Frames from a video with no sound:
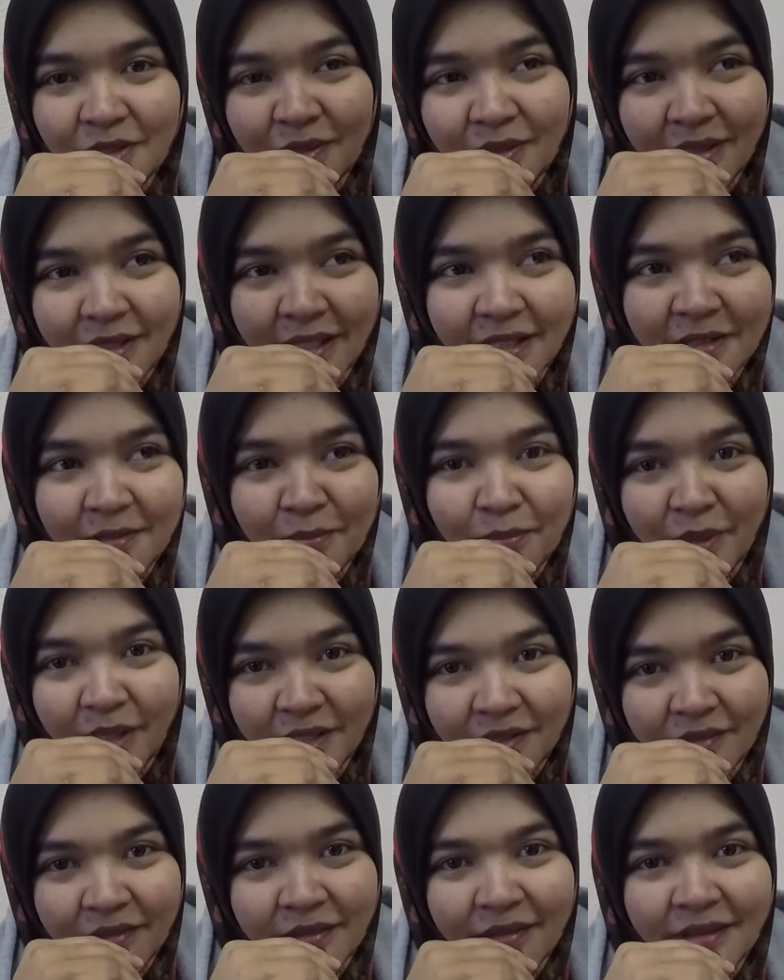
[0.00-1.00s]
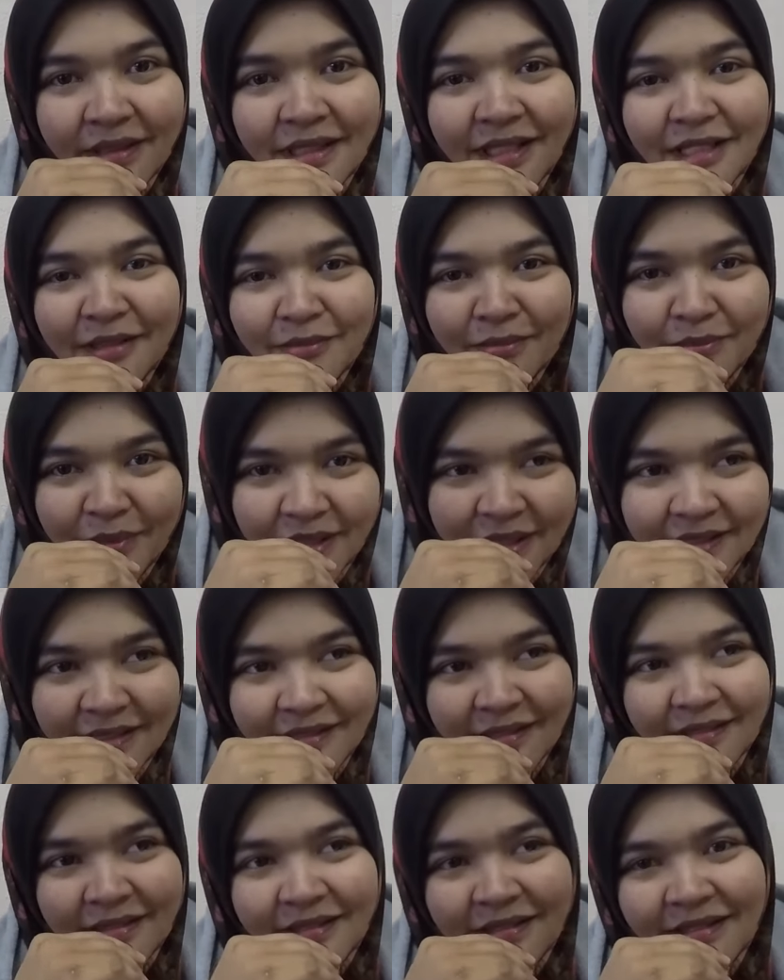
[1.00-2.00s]
get better and
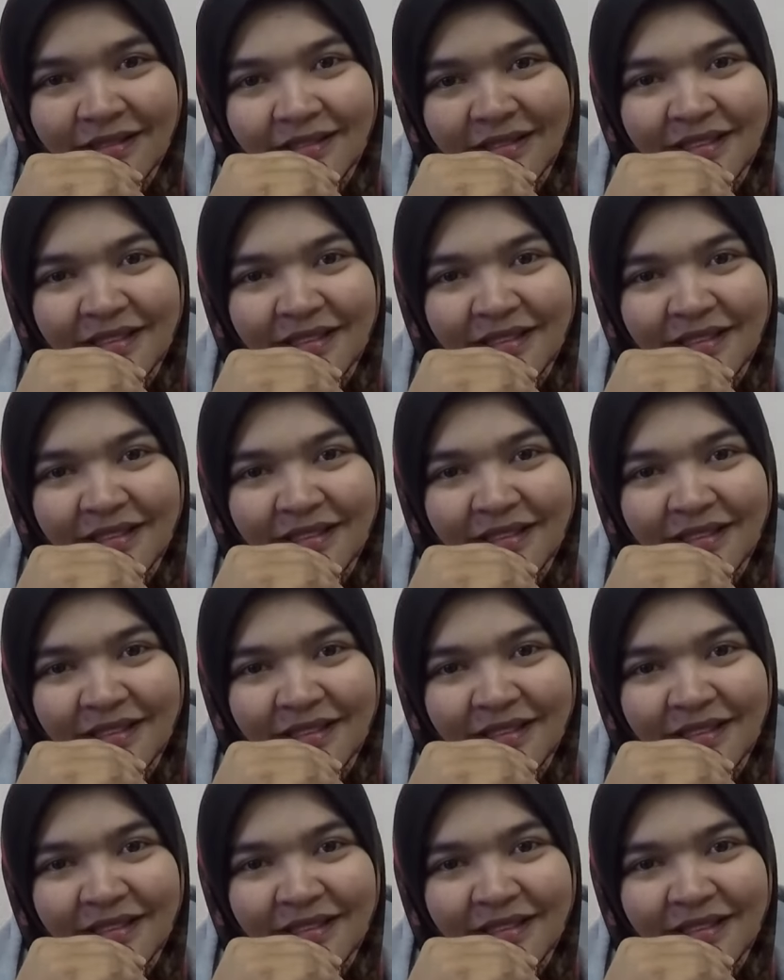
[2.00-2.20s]
better,